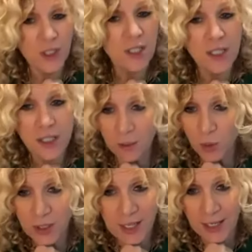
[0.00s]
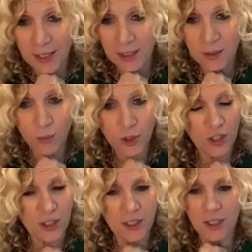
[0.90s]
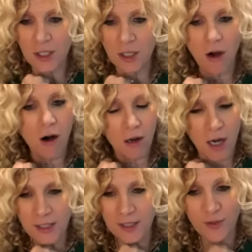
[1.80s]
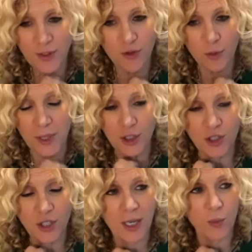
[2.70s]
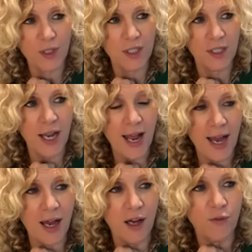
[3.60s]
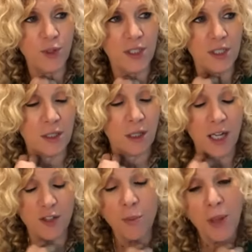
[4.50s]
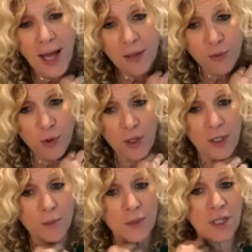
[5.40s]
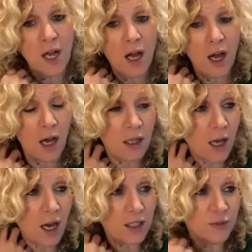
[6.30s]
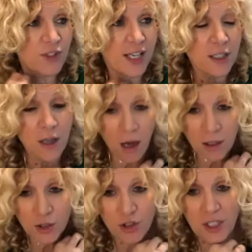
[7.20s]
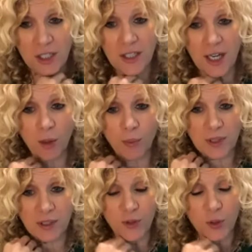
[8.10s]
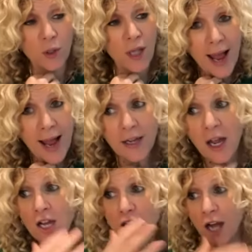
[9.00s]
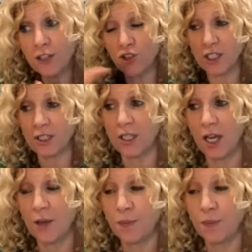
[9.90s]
We needed more data. We mm-hmm. just needed all kinds of information that we didn't have. We needed a lot of platforms, a lot of technology to help us fuel, and not just,